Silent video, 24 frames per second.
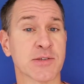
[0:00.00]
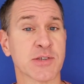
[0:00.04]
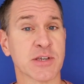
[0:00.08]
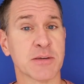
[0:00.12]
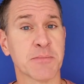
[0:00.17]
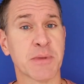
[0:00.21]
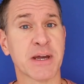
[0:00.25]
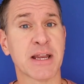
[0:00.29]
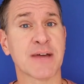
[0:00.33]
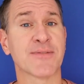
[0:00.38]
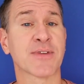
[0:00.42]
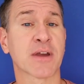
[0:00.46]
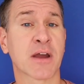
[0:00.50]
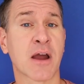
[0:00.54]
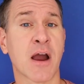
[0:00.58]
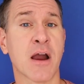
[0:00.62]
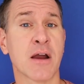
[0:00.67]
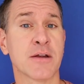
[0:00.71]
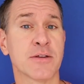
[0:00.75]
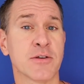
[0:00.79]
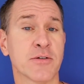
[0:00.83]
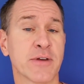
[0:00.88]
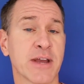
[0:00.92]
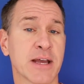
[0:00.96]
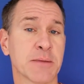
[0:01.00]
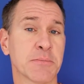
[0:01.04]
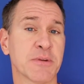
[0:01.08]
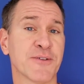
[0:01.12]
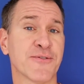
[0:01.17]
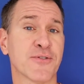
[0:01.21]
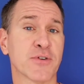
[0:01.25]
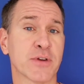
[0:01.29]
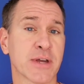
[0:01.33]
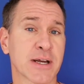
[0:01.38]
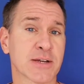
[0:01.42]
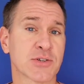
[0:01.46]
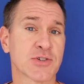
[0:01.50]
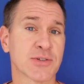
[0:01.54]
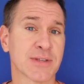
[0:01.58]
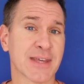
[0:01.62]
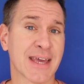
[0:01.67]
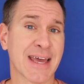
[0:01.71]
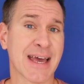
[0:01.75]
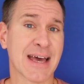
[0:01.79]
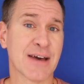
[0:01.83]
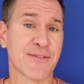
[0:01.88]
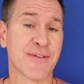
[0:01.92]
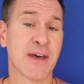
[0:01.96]
So you might have the card in your hand before you actually
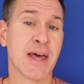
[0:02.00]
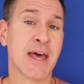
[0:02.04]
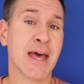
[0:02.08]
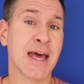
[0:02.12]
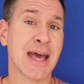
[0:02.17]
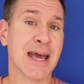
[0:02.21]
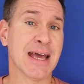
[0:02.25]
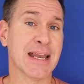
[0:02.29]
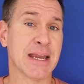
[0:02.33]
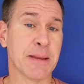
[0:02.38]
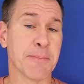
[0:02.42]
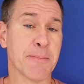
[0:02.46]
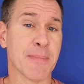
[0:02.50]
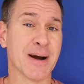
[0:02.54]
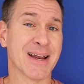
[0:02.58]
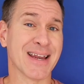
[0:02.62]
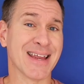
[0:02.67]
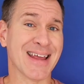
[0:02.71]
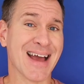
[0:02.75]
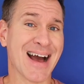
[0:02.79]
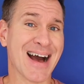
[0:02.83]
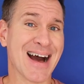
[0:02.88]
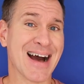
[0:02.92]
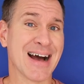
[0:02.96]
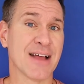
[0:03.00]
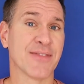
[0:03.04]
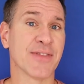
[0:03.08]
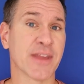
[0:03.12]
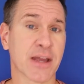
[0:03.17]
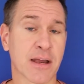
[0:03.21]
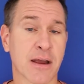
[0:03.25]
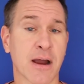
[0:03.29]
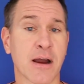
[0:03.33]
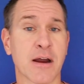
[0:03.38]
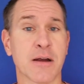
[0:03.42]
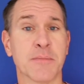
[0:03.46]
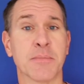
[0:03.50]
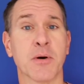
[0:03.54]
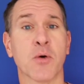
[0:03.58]
have any money on the card.